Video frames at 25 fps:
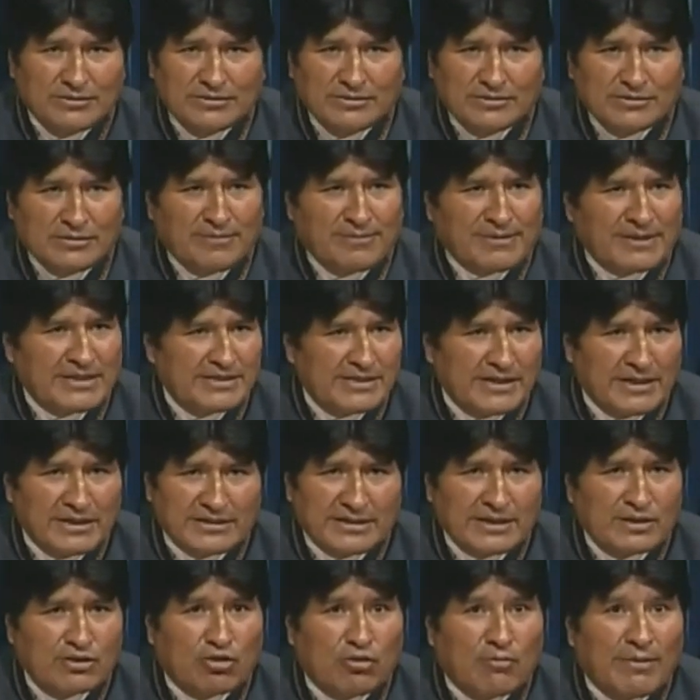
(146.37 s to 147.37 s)

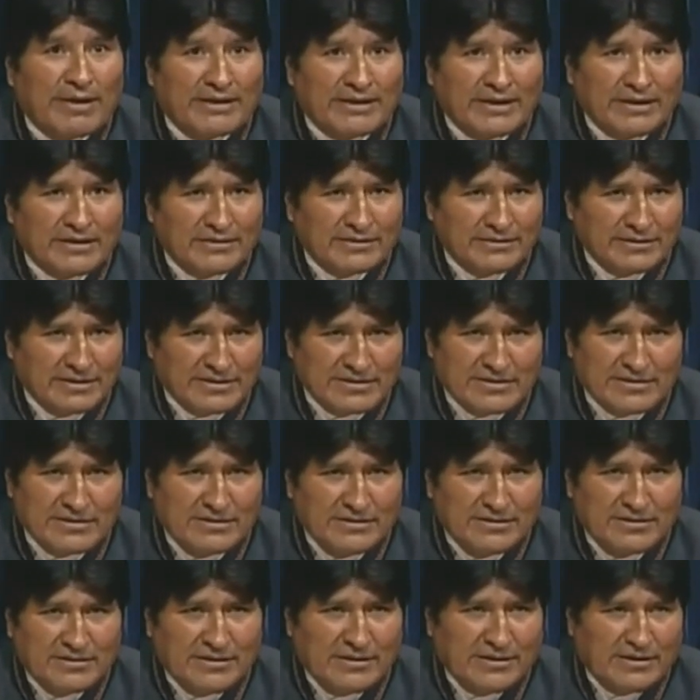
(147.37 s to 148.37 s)
recognize this work